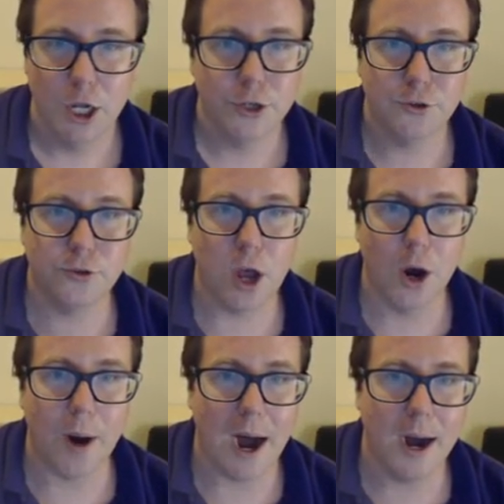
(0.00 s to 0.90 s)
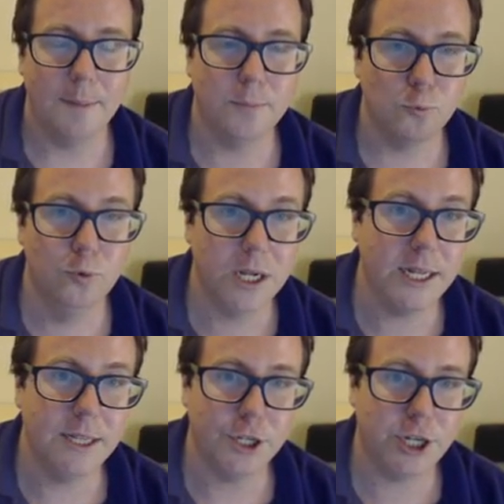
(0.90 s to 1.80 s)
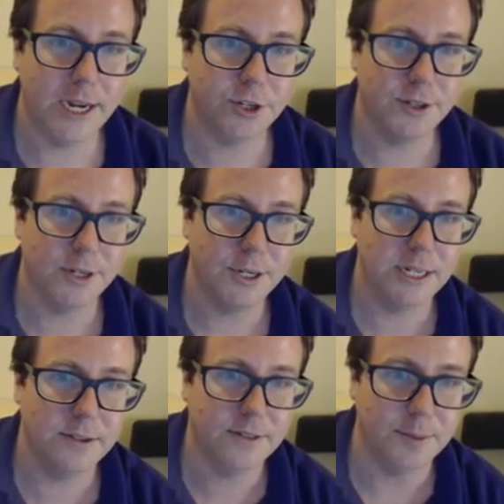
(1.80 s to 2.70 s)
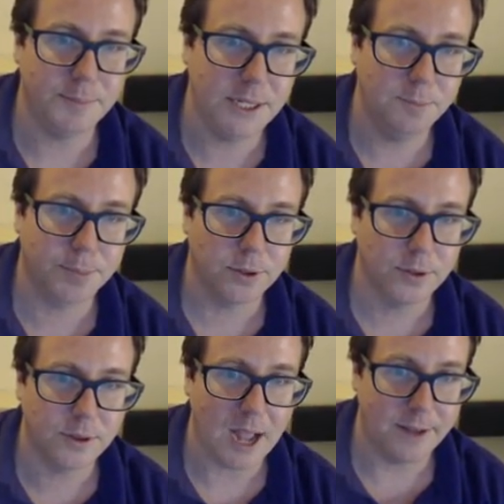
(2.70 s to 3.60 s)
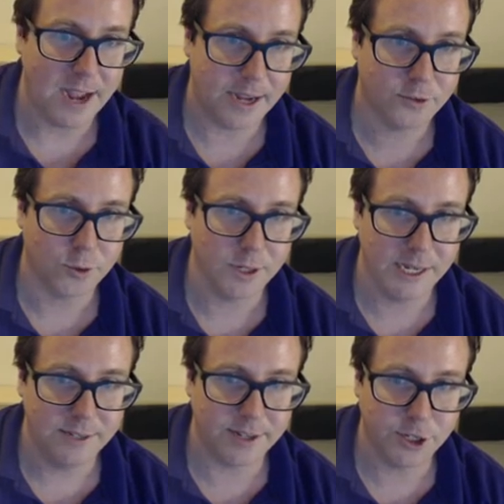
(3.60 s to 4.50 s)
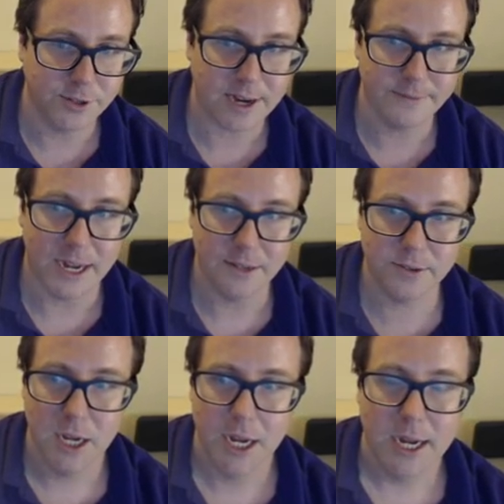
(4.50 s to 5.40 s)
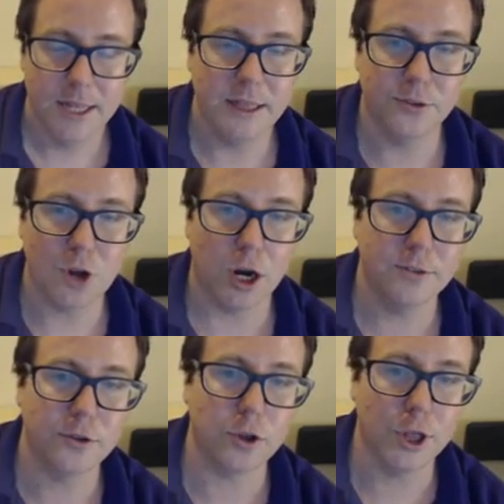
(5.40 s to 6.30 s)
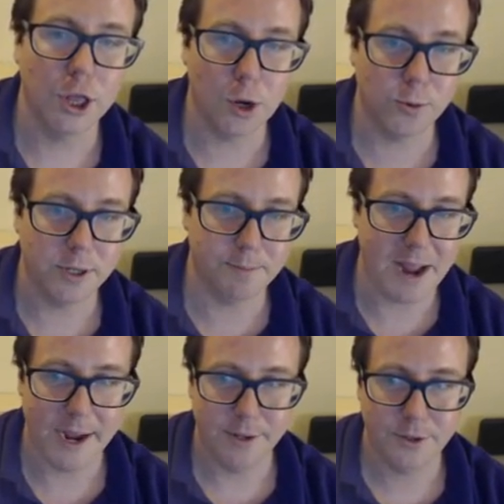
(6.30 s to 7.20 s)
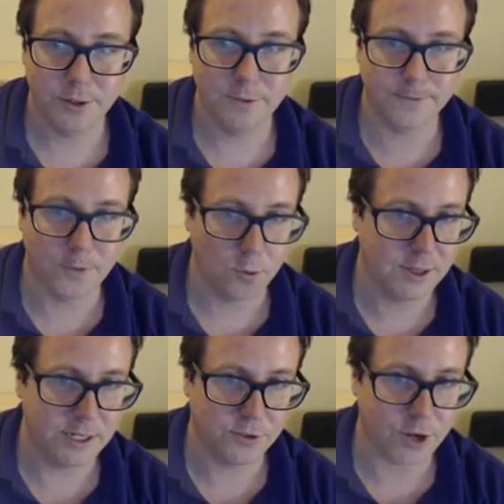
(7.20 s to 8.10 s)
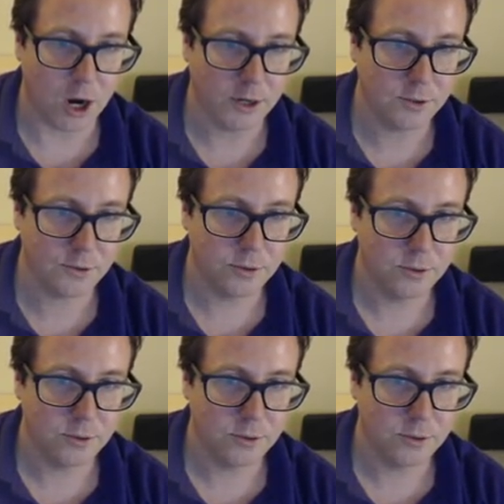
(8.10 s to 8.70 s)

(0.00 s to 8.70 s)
So, um, really, the change theory is that people divest, organizations divest, this causes lower demand for these stocks.